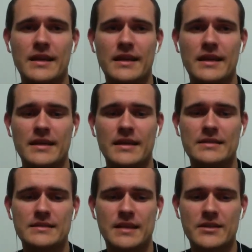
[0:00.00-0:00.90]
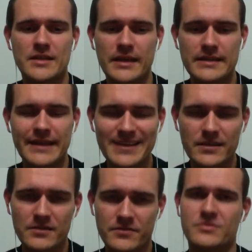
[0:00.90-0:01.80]
it's actually
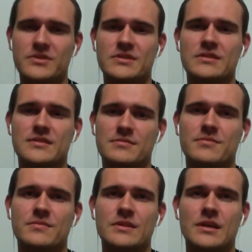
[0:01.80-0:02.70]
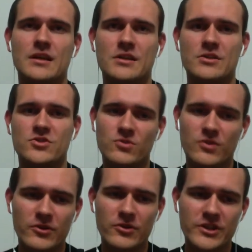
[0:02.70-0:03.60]
deleting it from the system. So
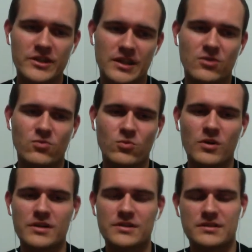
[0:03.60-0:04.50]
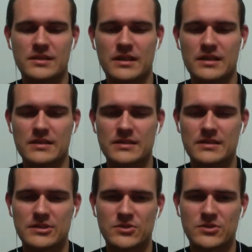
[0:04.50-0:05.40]
the logic now works
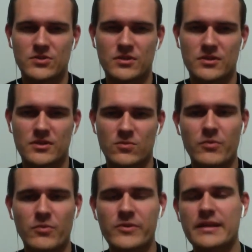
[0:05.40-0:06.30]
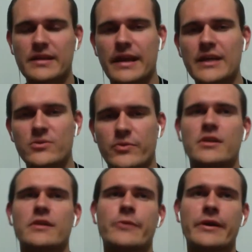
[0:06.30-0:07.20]
as when we create a collection, we
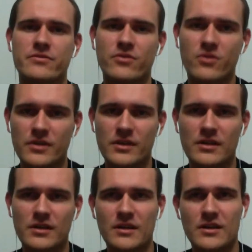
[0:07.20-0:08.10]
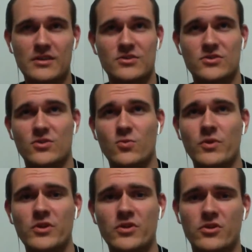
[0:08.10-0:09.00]
actually create a folder. So
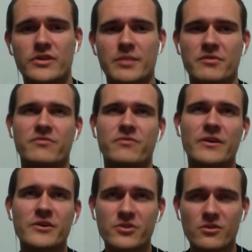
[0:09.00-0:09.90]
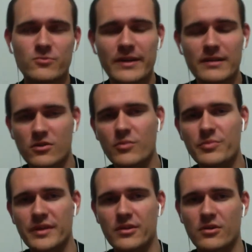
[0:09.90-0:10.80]
we do not keep a virtual real
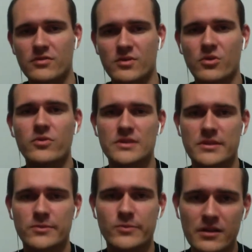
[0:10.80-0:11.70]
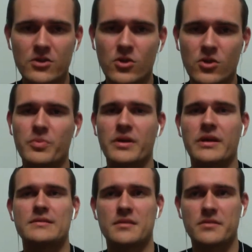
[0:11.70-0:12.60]
copy of the book. It's a real copy
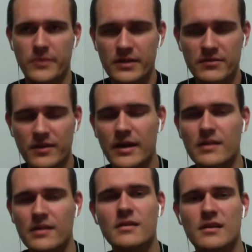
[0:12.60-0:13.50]
inside the real file.